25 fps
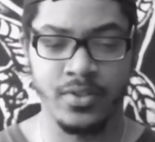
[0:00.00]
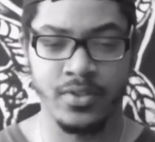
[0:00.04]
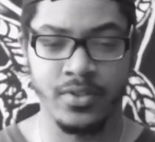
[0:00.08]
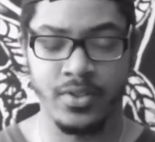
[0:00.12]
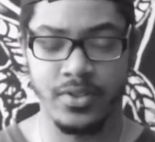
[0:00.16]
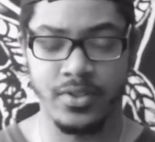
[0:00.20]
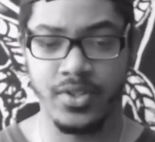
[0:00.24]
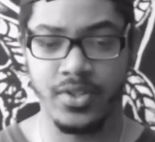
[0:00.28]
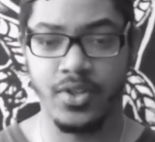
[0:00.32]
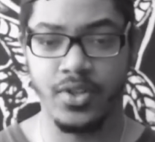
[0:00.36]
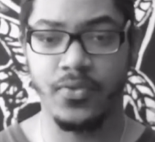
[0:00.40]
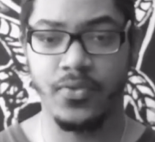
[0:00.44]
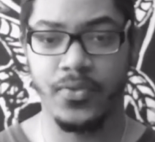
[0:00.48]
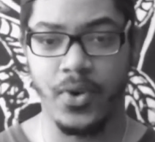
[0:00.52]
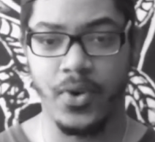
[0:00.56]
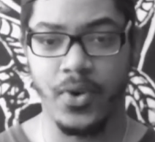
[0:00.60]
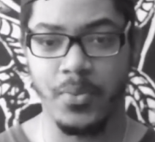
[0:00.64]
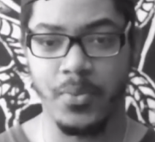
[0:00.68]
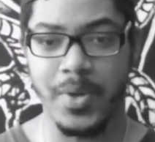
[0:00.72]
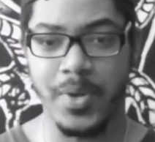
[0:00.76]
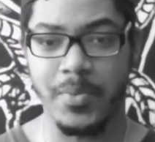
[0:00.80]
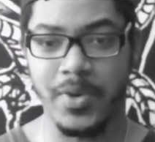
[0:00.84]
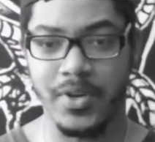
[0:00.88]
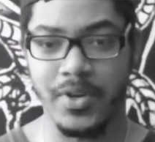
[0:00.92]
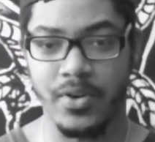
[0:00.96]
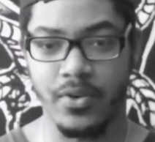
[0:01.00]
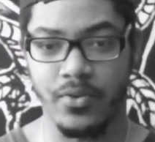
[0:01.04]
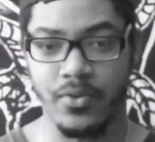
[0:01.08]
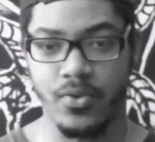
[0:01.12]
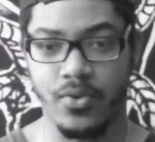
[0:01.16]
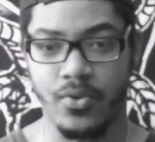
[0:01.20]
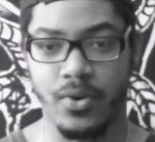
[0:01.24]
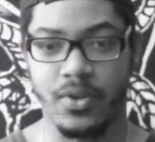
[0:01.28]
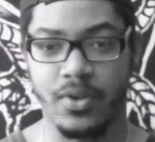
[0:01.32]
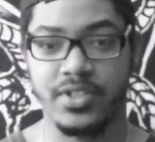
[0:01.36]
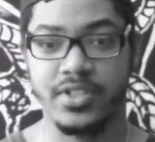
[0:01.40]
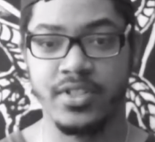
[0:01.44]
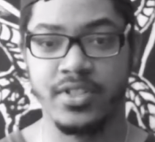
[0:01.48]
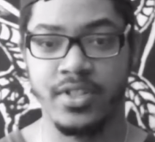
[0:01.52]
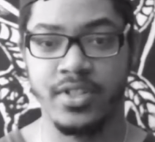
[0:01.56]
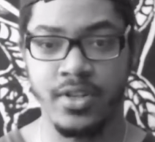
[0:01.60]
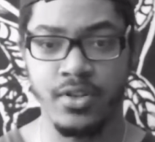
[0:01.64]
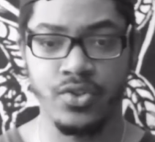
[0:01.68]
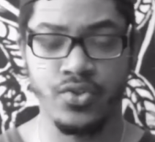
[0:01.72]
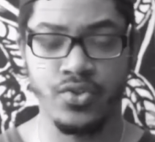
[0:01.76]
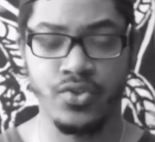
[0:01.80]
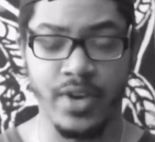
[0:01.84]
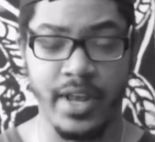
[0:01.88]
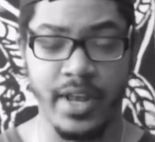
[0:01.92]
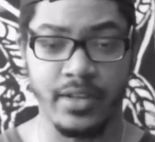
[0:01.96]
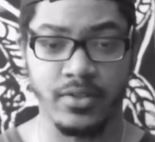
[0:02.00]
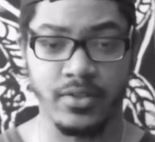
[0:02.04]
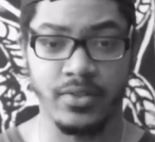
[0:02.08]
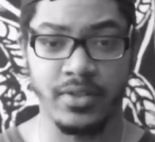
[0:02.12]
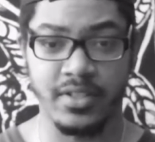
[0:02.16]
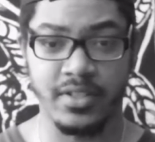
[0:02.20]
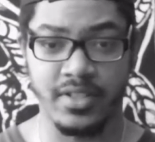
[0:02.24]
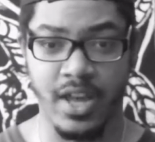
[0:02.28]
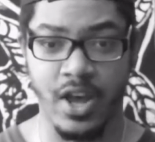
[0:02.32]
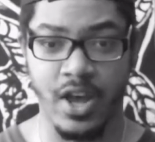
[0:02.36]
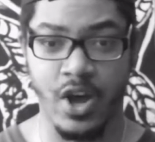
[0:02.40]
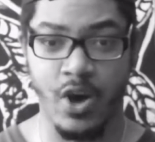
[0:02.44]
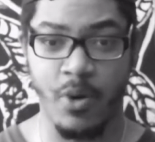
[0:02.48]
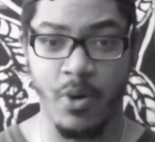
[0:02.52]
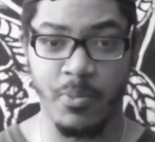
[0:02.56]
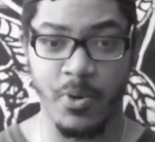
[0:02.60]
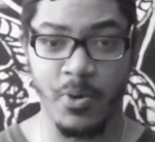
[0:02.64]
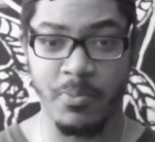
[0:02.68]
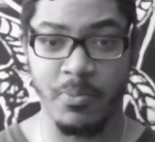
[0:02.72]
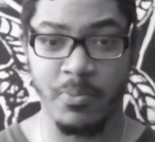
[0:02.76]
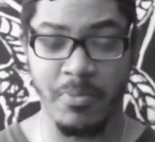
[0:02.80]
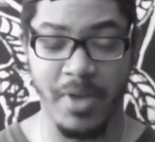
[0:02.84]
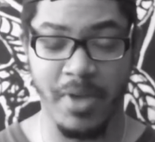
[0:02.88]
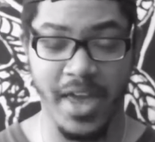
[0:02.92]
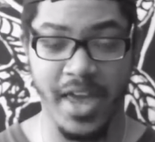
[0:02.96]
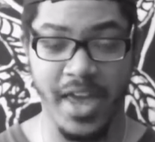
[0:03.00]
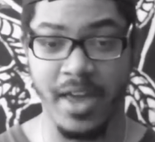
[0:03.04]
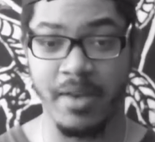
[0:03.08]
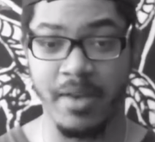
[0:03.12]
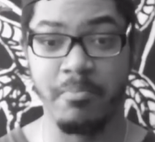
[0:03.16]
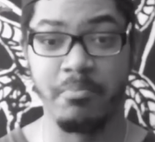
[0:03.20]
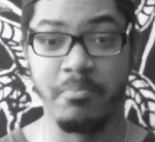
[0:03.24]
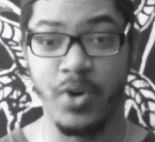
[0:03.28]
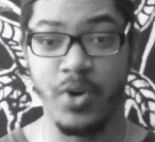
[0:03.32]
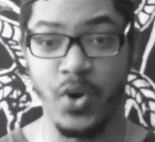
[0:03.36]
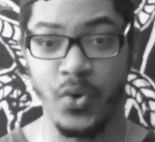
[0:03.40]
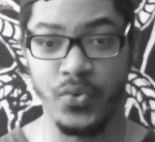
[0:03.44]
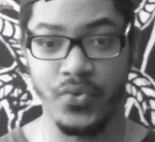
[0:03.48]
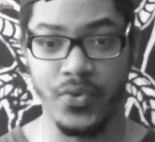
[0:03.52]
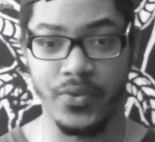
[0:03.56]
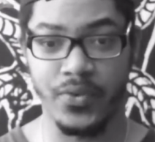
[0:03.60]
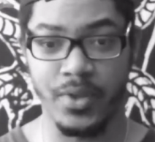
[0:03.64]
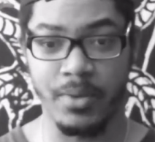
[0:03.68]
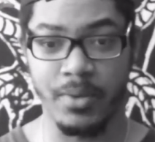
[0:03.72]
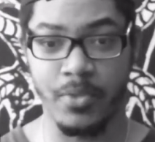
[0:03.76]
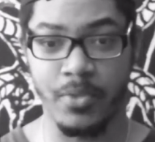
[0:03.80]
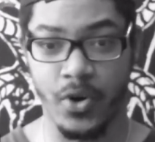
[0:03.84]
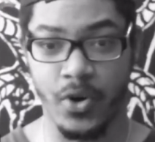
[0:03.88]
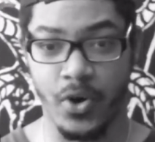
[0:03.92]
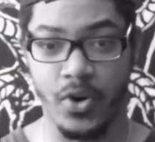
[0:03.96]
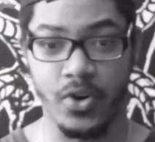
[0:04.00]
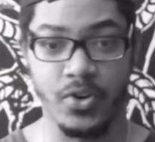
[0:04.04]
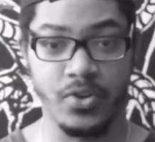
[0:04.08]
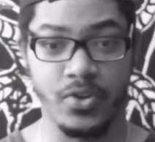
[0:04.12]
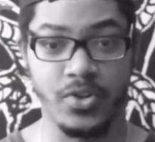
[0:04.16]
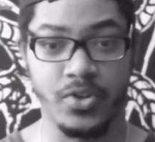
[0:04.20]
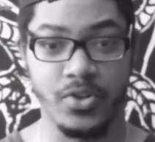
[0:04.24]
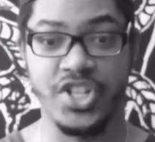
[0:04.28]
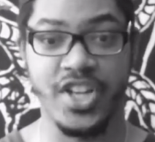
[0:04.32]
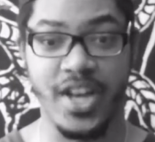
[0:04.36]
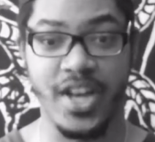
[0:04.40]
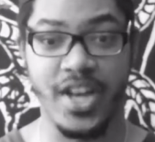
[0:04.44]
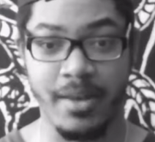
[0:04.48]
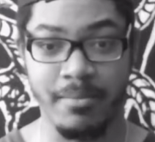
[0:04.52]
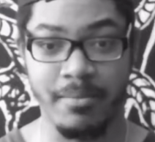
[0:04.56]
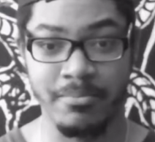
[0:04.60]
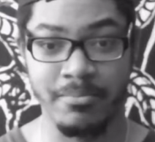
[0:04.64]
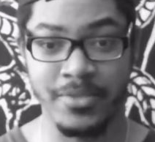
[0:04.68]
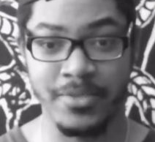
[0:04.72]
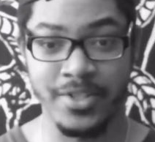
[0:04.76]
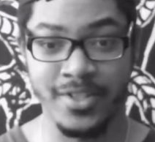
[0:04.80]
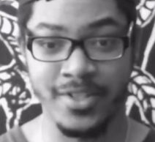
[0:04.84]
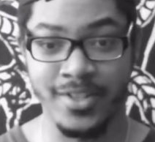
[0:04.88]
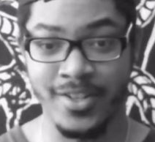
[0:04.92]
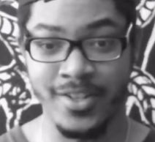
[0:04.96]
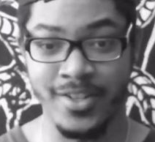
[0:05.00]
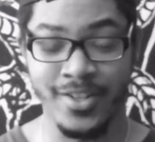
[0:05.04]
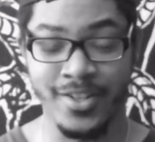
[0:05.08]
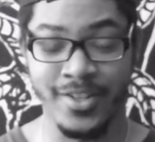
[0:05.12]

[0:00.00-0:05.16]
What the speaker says: So far we went across 2 tracks on this album, and both of them are gems.